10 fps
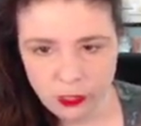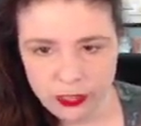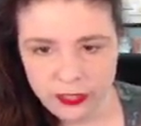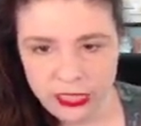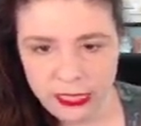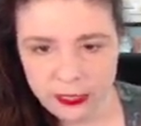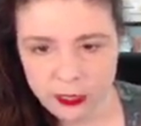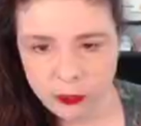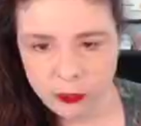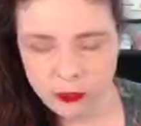I think
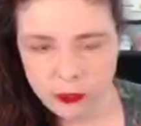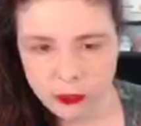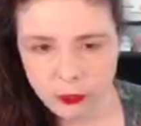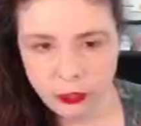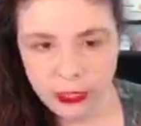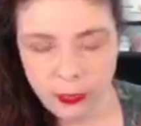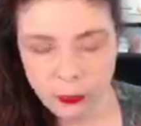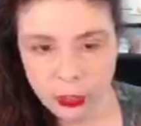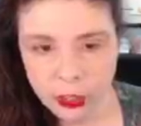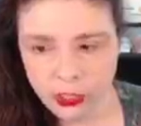it's I forget
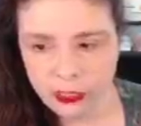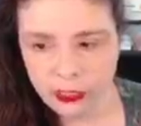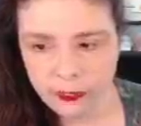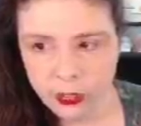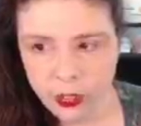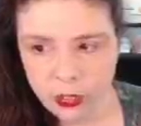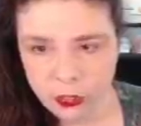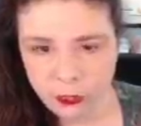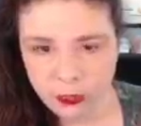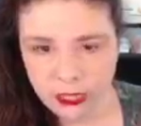which guy you have to
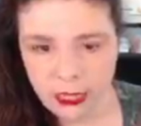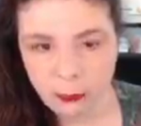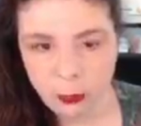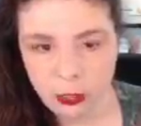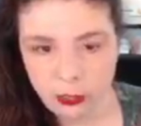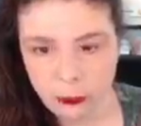talk to at that point,